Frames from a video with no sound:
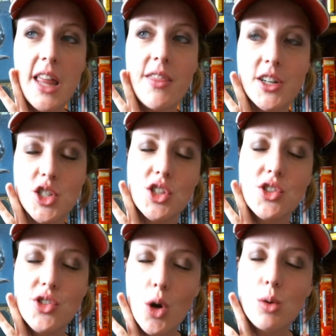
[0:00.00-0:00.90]
They're
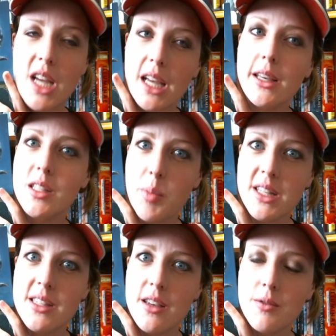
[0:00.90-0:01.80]
just so dang
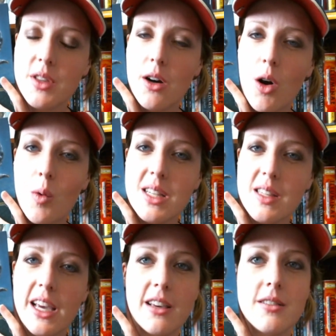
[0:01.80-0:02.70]
expensive. They're always
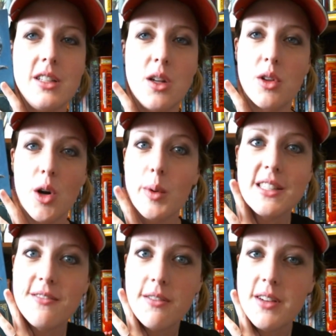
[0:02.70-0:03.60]
like, they're
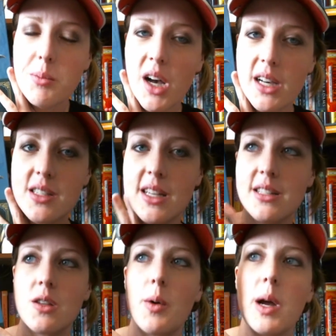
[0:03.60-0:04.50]
always $50, and
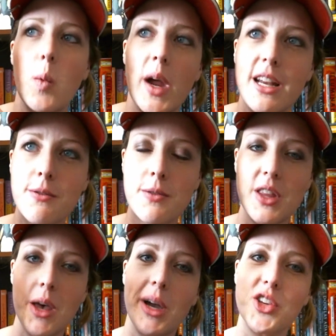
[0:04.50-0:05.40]
so I wait for
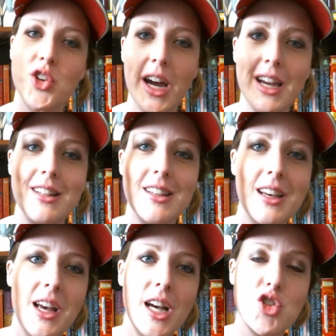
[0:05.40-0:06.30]
them. I try
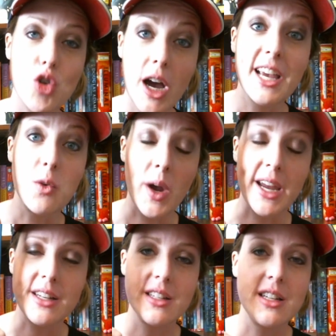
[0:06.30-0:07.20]
and
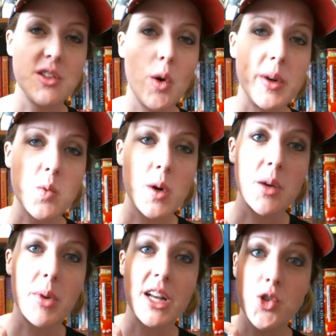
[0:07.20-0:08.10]
wait. It doesn't always work,
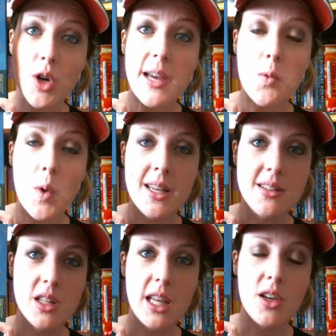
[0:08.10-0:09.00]
but I try and wait
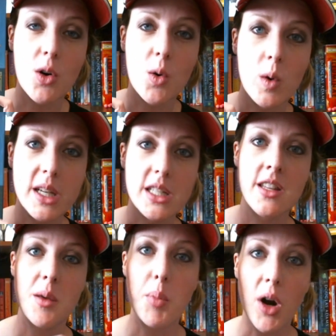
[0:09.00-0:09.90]
until they go into
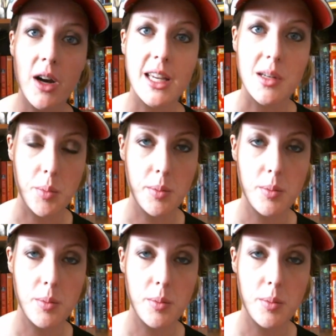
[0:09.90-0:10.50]
the bargain